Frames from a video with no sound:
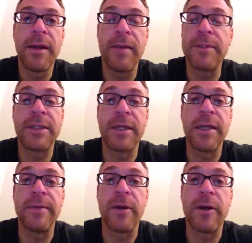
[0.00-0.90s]
I'm just going to
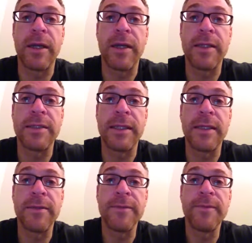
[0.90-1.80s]
keep talking on this thing.
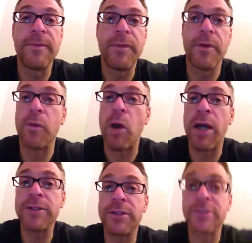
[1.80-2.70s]
You can
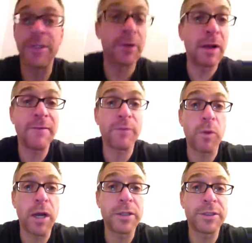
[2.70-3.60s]
watch. You don't have to
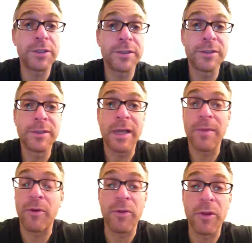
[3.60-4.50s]
watch. I'm
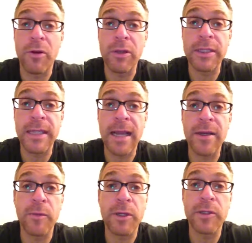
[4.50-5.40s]
throwing the gauntlet down.
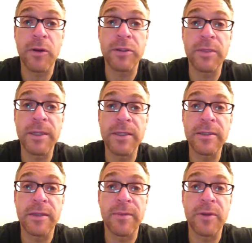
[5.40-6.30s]
You want to talk to me?
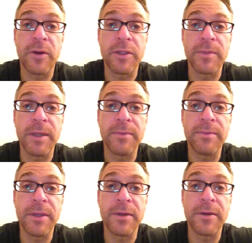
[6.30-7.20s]
Come talk to me.
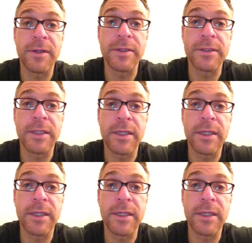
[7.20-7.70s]
Because,